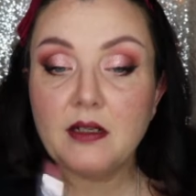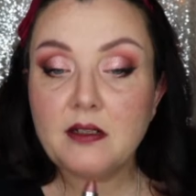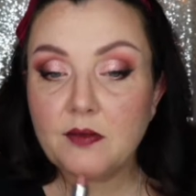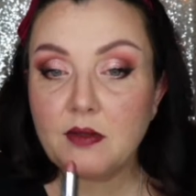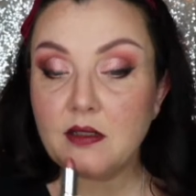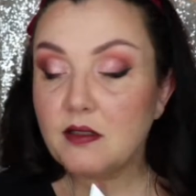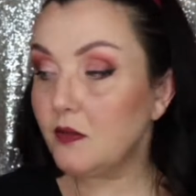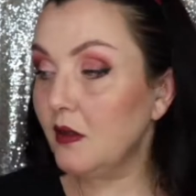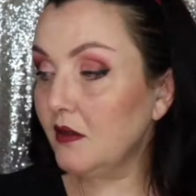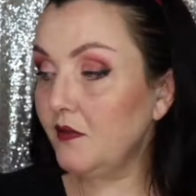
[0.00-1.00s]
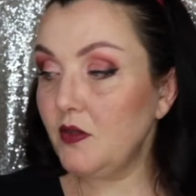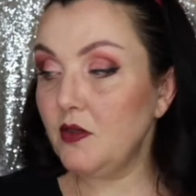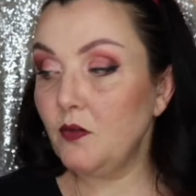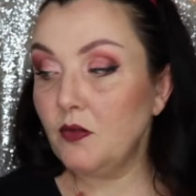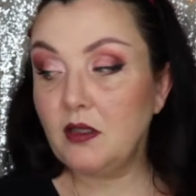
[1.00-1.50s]
nice with it as well. If you
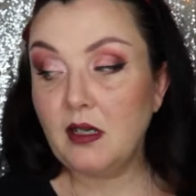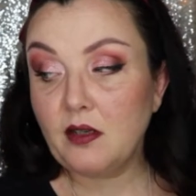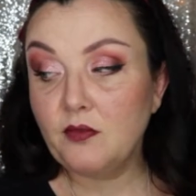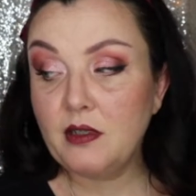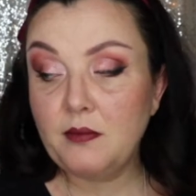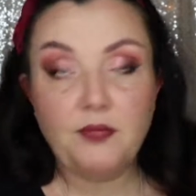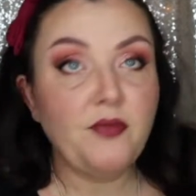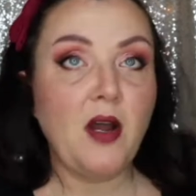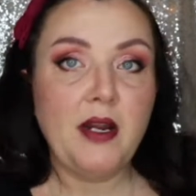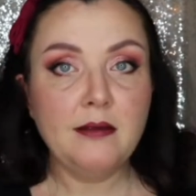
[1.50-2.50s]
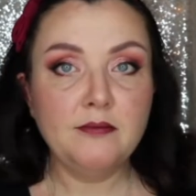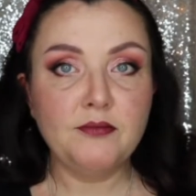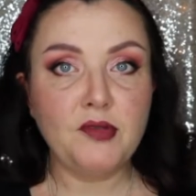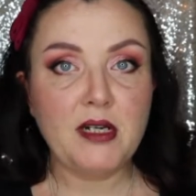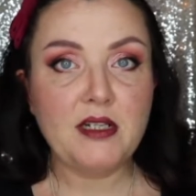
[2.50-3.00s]
didn't want like a really bright
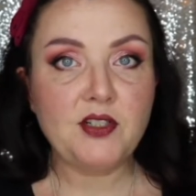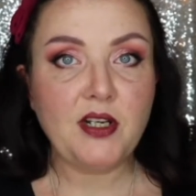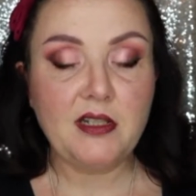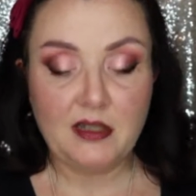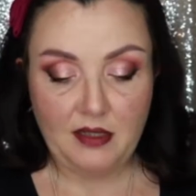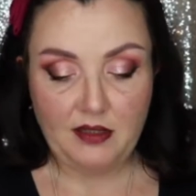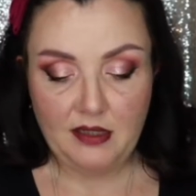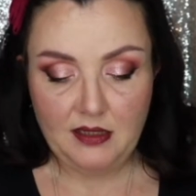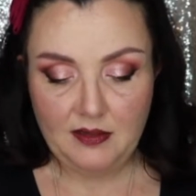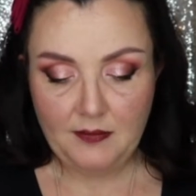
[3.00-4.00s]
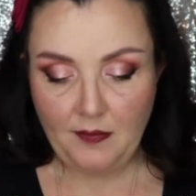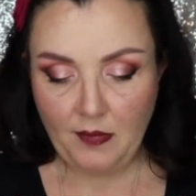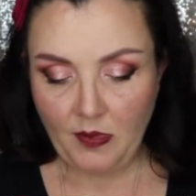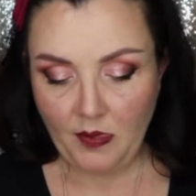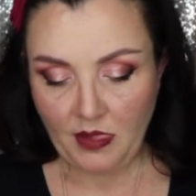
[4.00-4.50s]
shade like this,
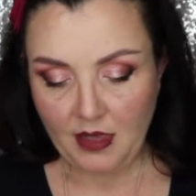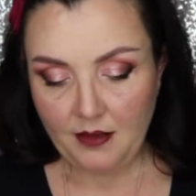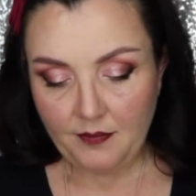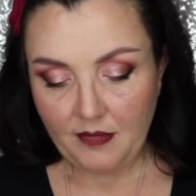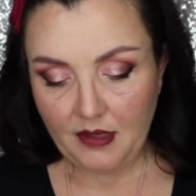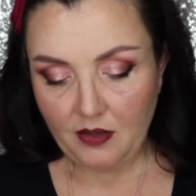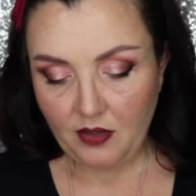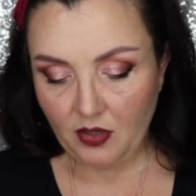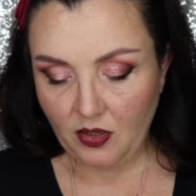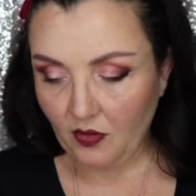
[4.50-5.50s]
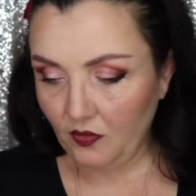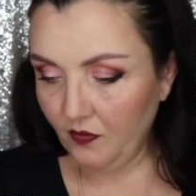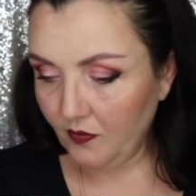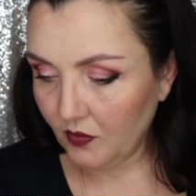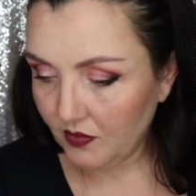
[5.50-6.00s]
you could go
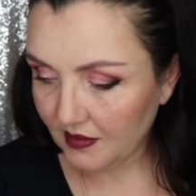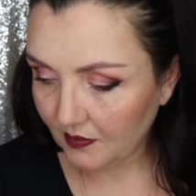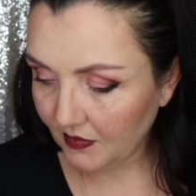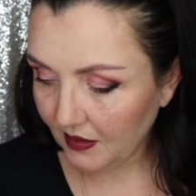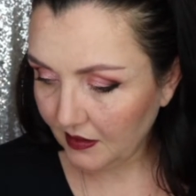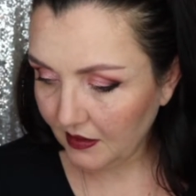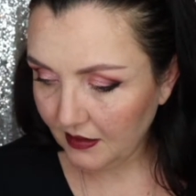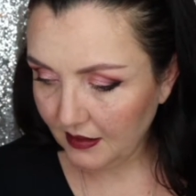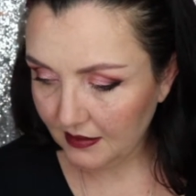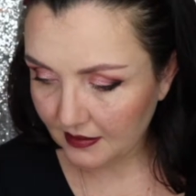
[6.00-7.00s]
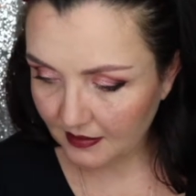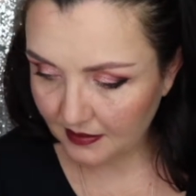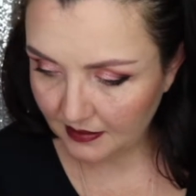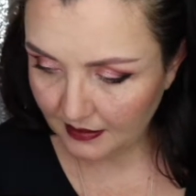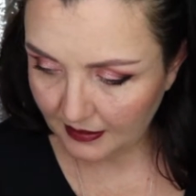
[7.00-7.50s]
for something like this
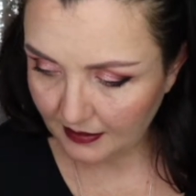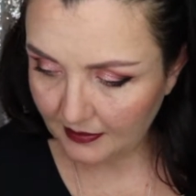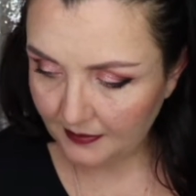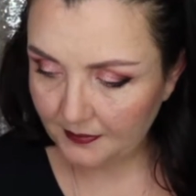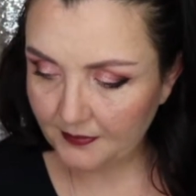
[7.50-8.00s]
instead.